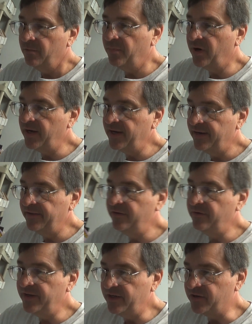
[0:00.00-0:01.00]
But
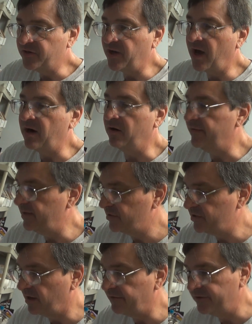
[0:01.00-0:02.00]
you need to solder. This
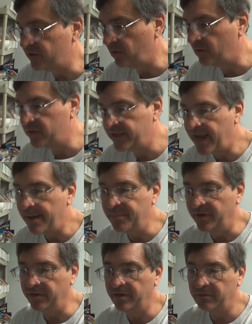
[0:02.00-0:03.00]
stuff is all
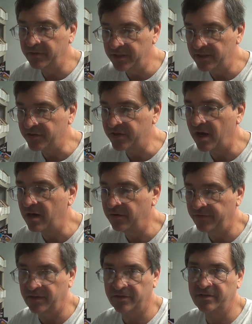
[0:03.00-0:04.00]
snap-in. You don't need to solder
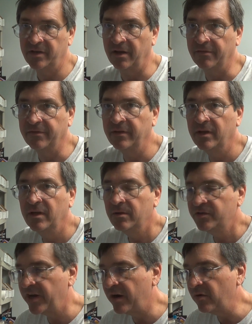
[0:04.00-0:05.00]
this stuff.
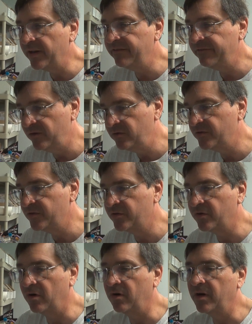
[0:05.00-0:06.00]
Generally, fuses
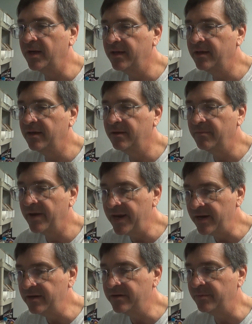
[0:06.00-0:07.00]
are
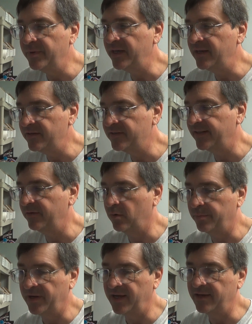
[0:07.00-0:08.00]
made to be easily
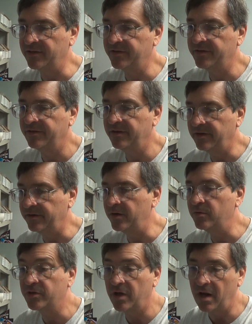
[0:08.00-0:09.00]
replaced.
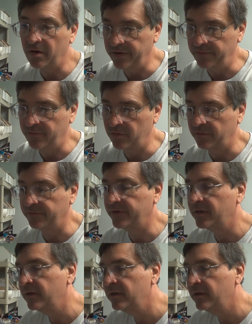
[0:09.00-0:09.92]
No soldering involved.